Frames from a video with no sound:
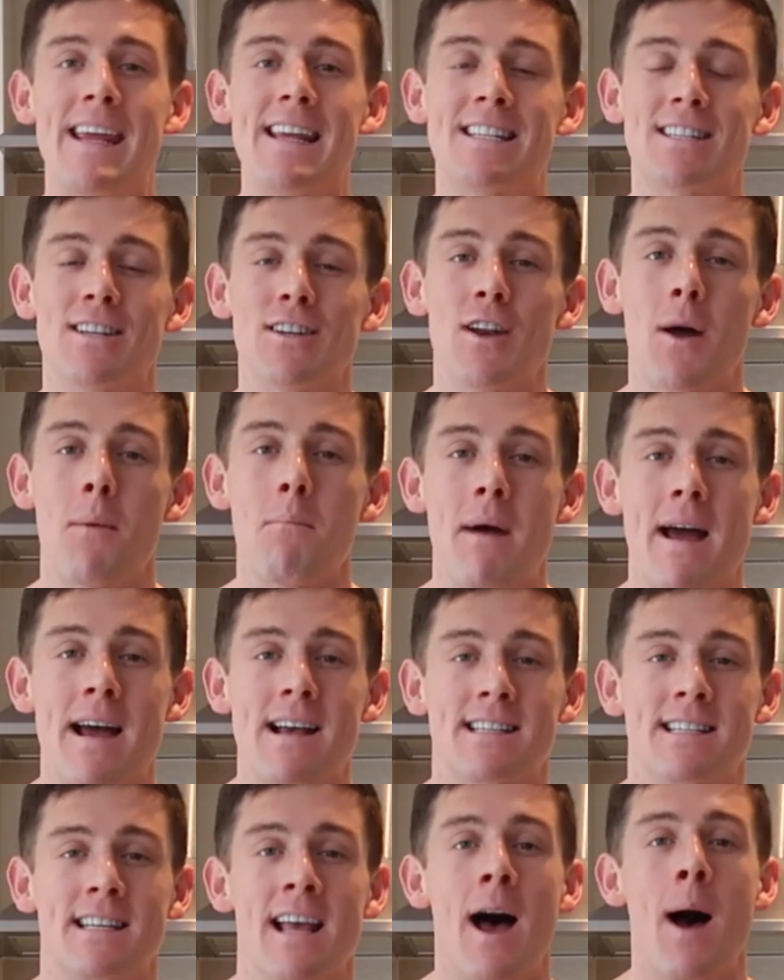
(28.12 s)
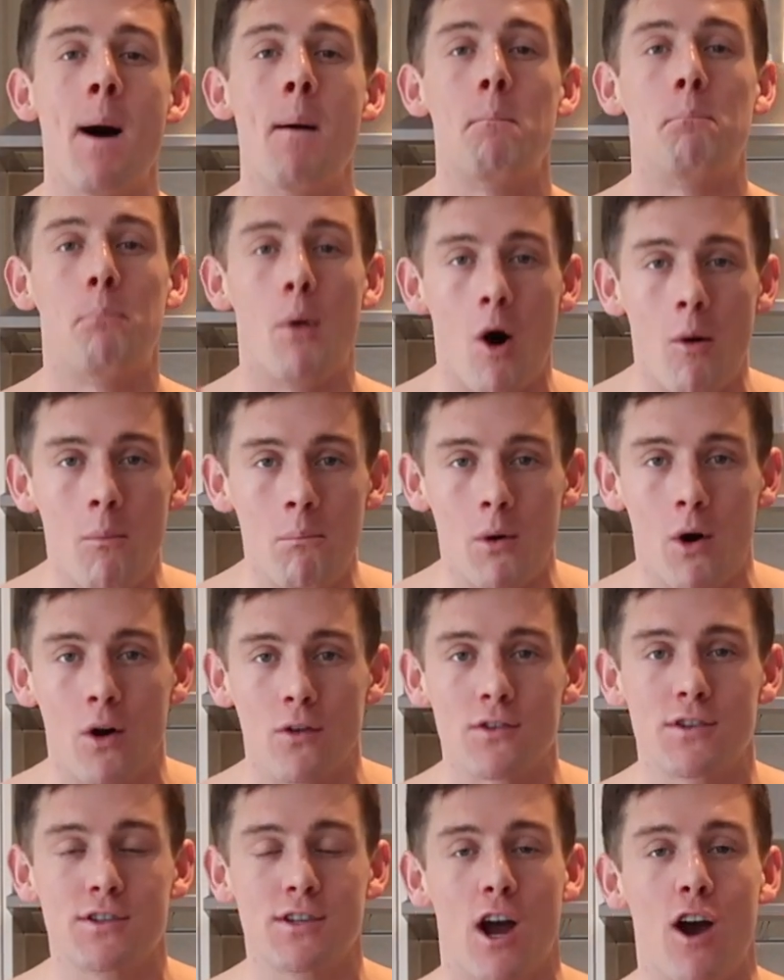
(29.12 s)
Eton mess
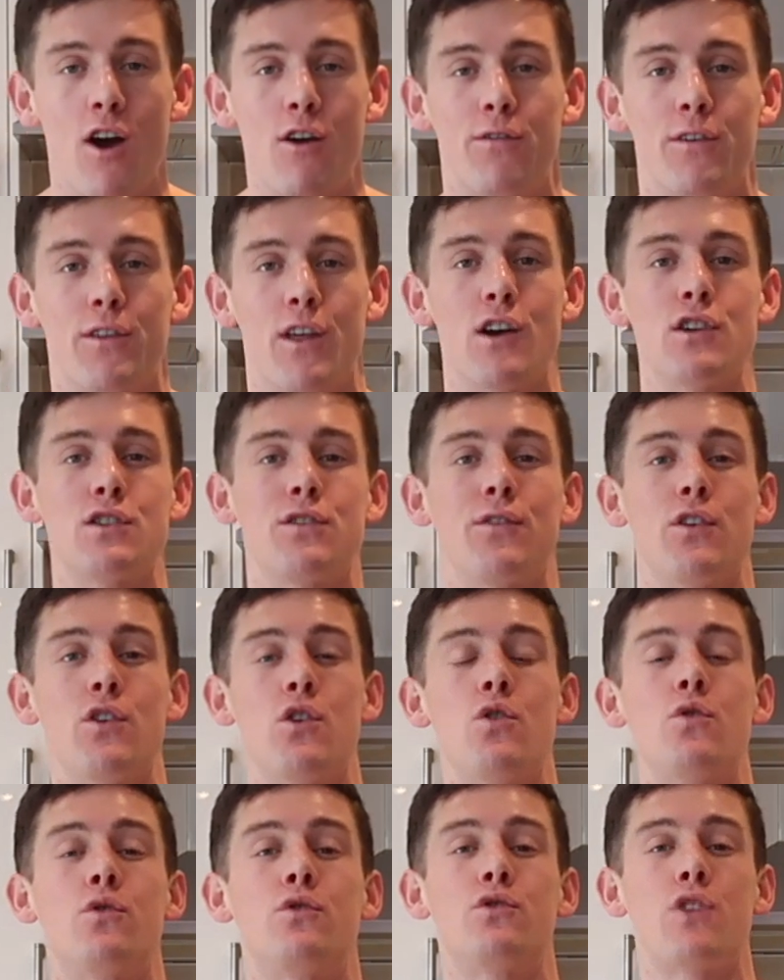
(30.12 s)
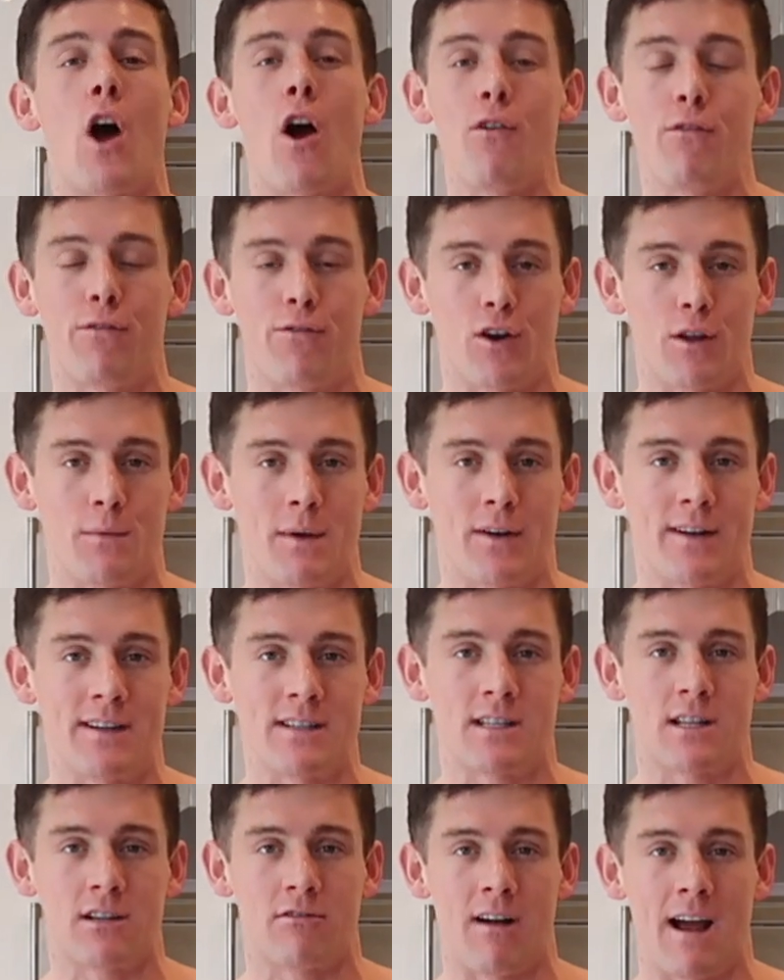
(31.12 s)
bonbons. So, for those of you who don't follow me on
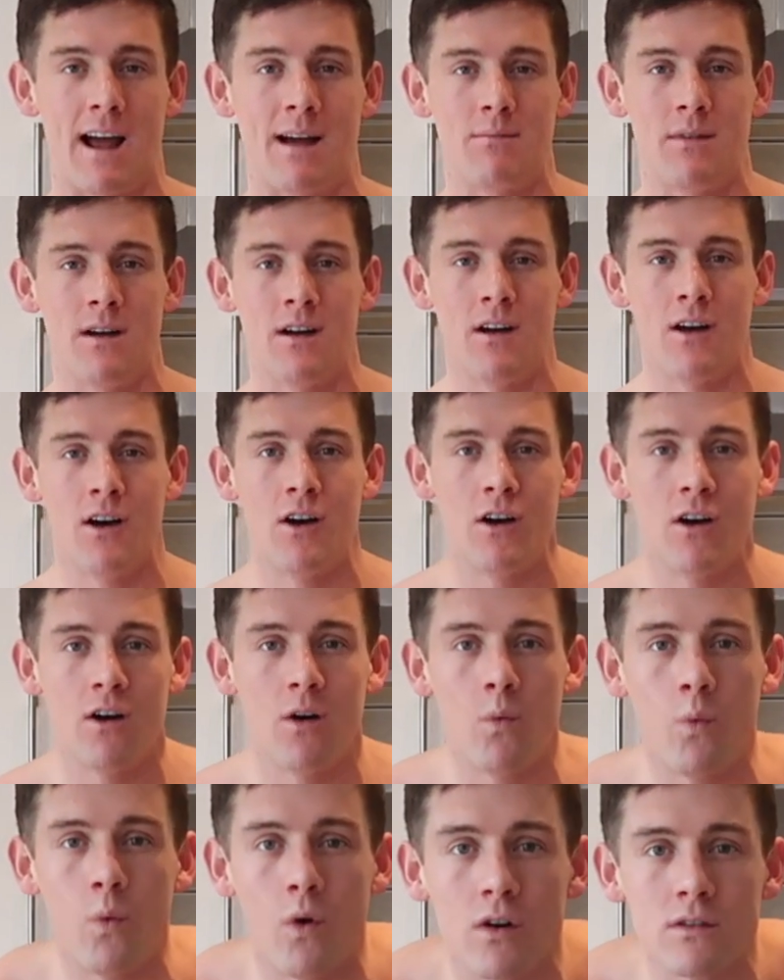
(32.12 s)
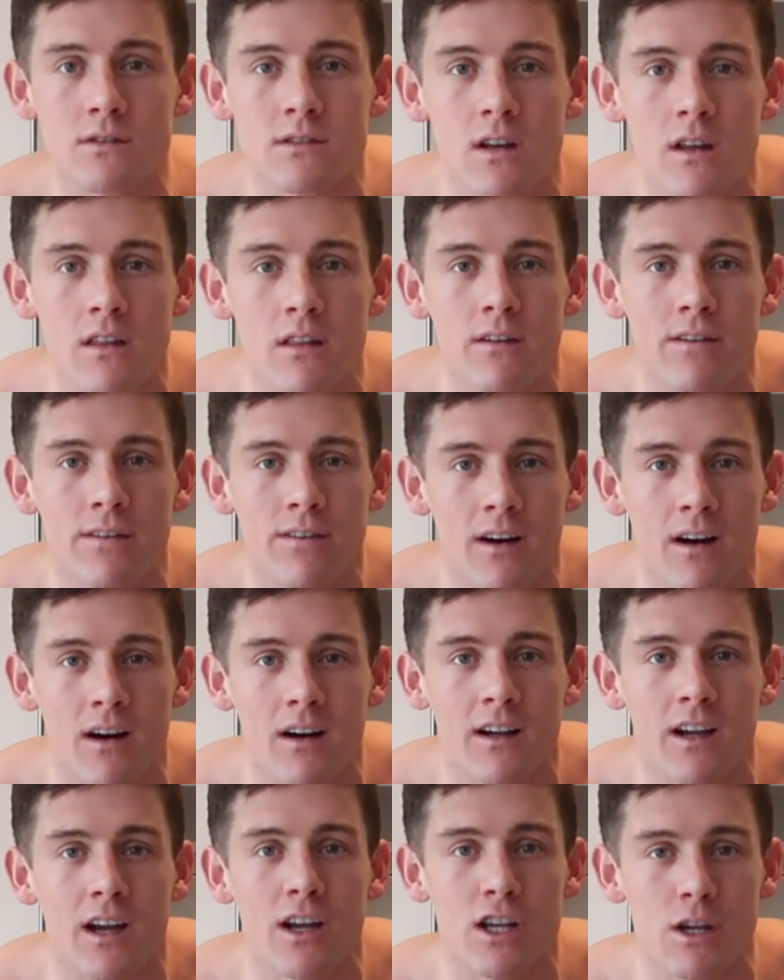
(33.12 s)
Instagram, what the
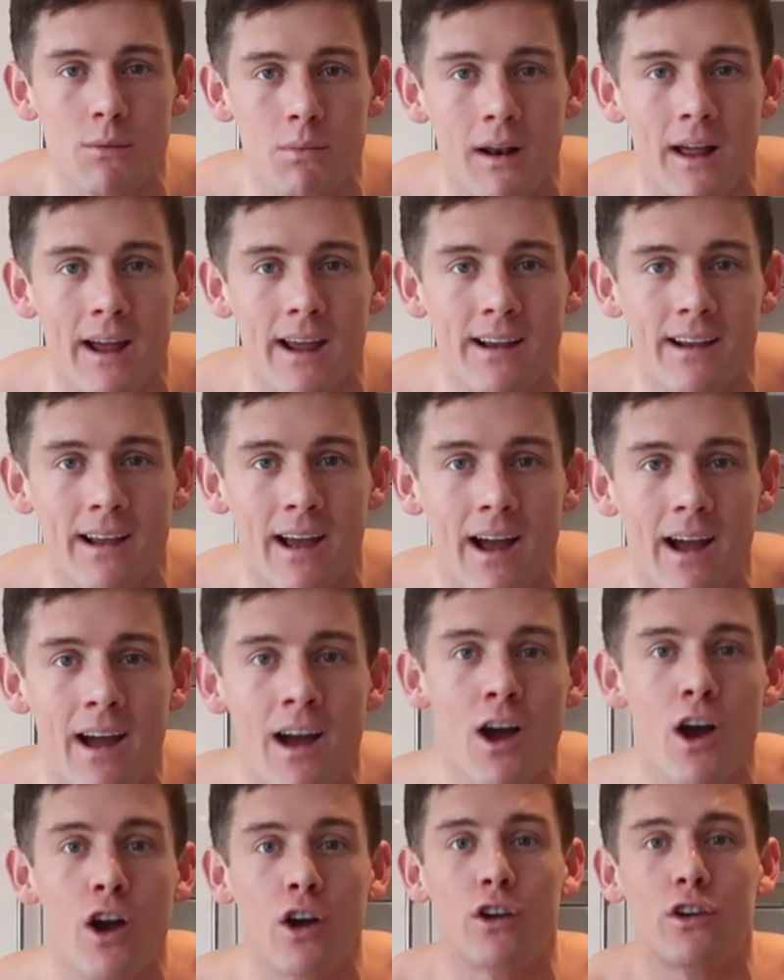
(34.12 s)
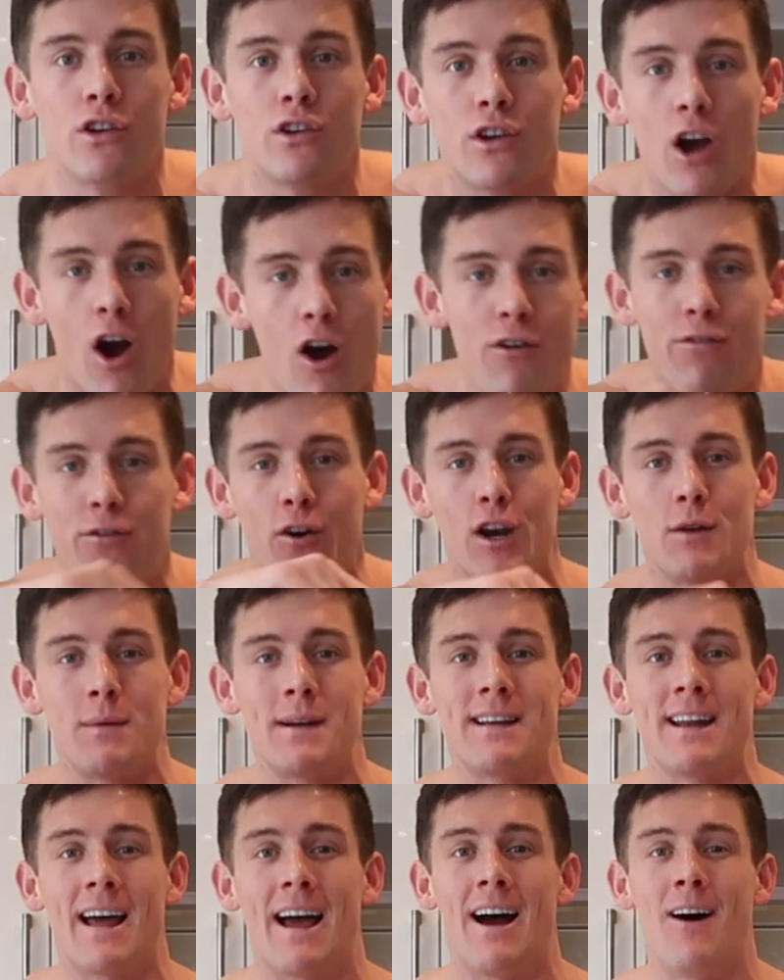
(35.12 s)
fuck are you playing at? Go follow
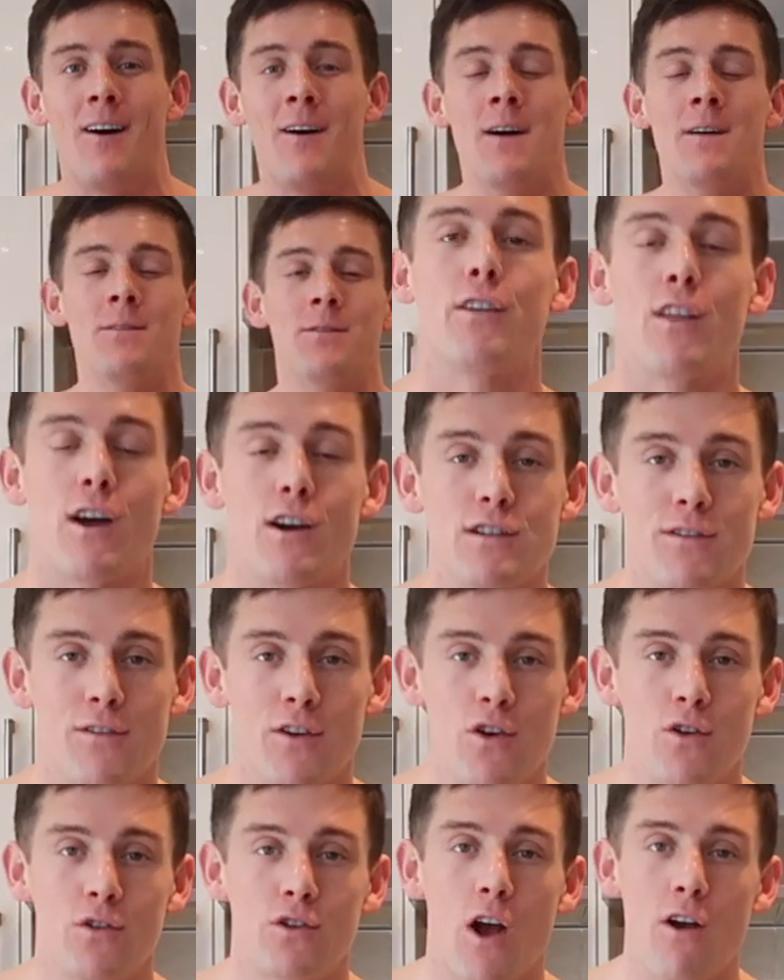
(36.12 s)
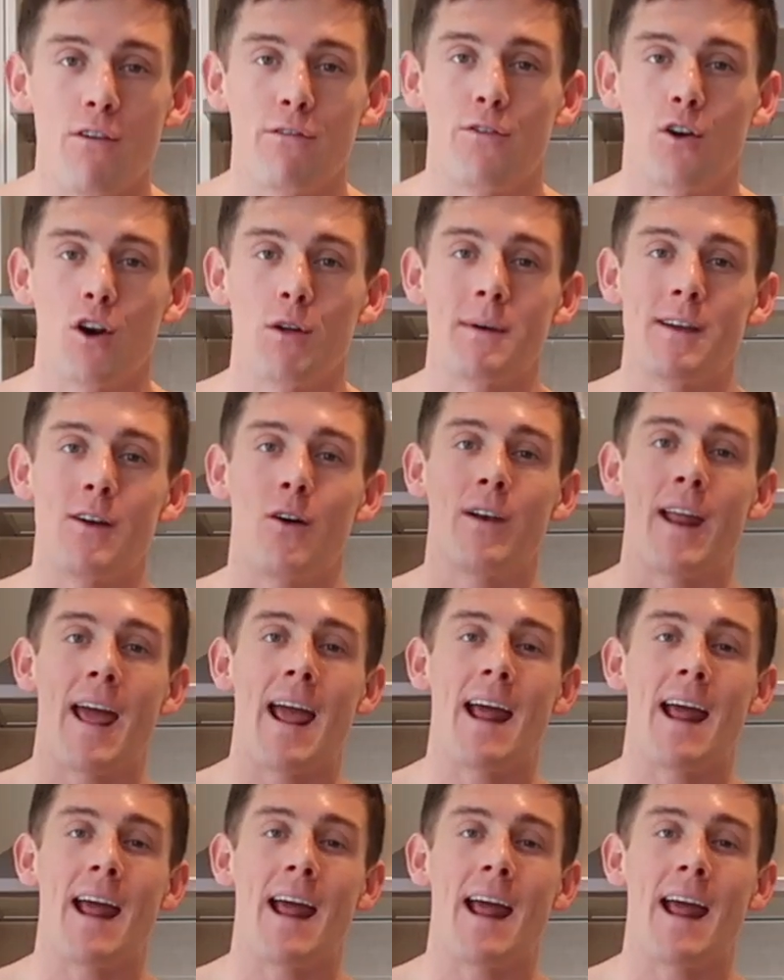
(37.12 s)
me now. For those of you who don't follow me on